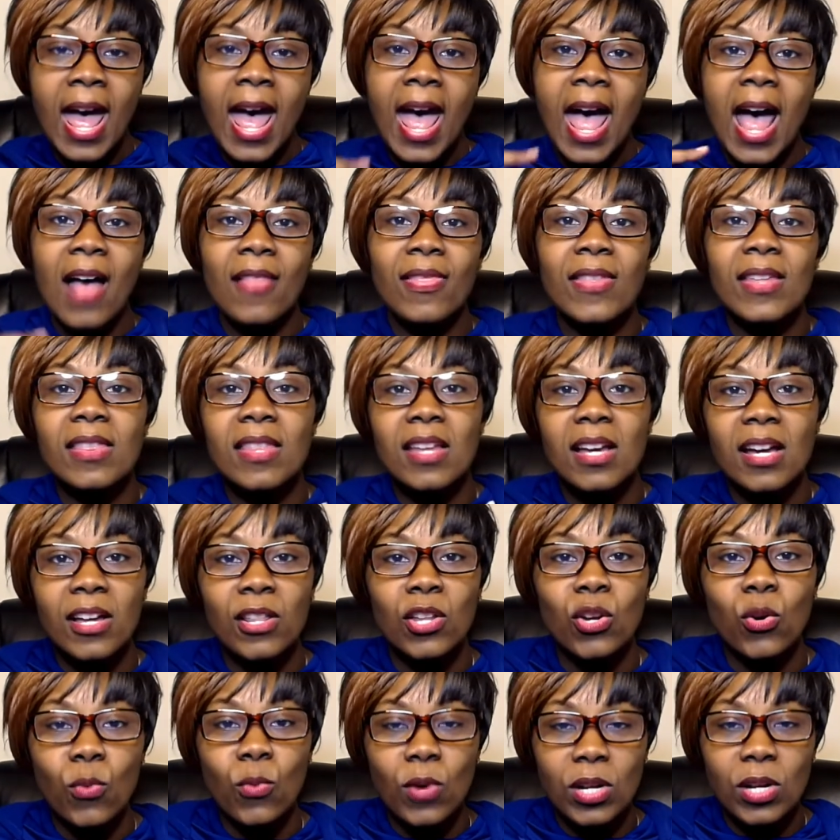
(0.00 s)
And then the
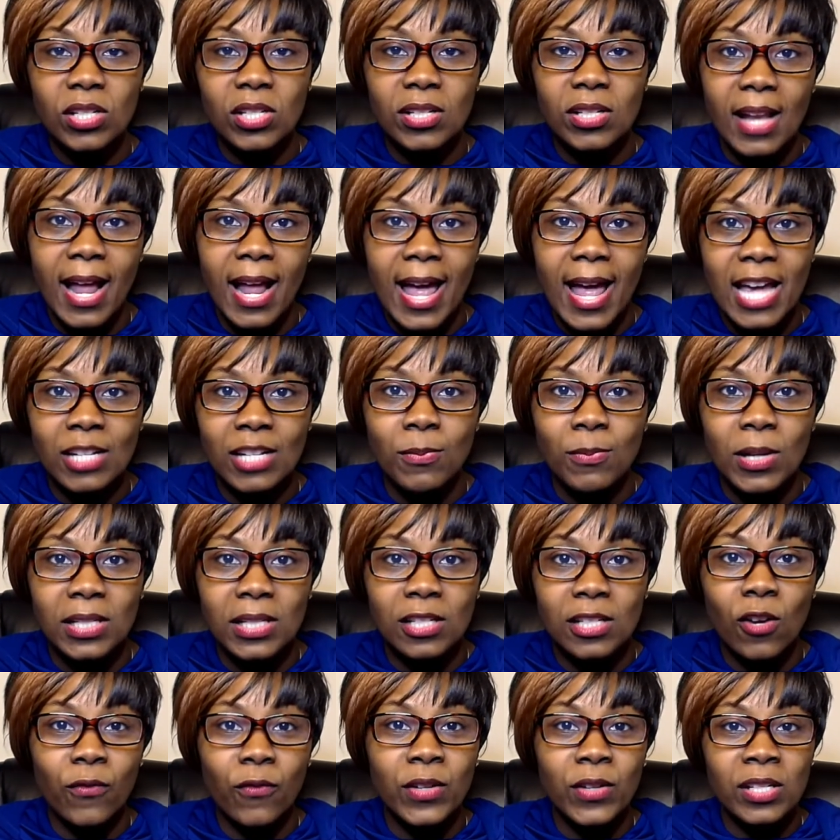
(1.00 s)
other question that I ask
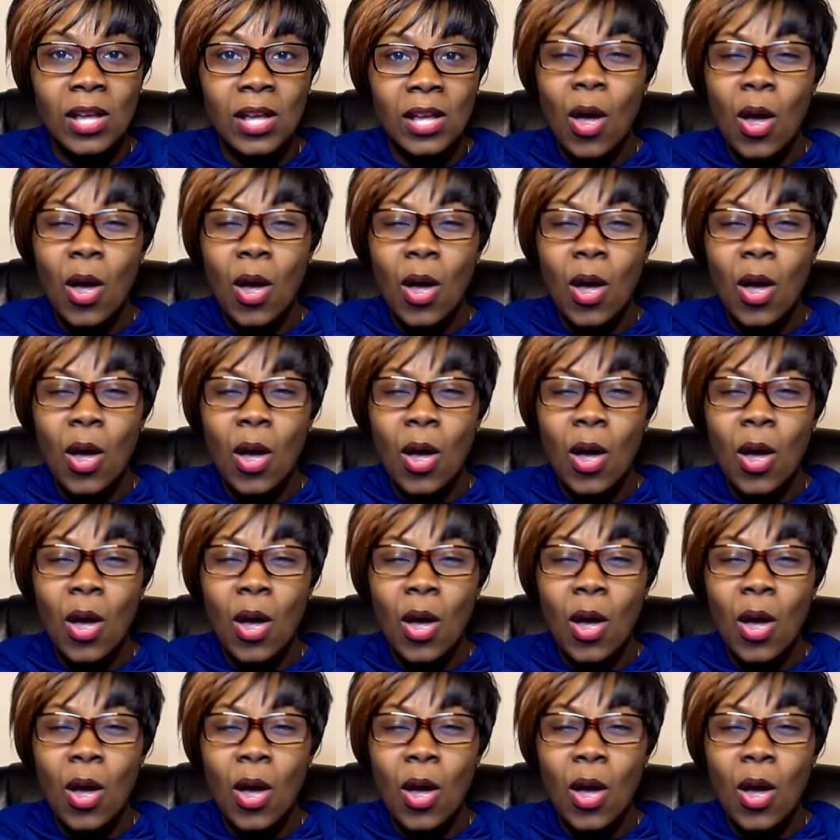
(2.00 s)
myself is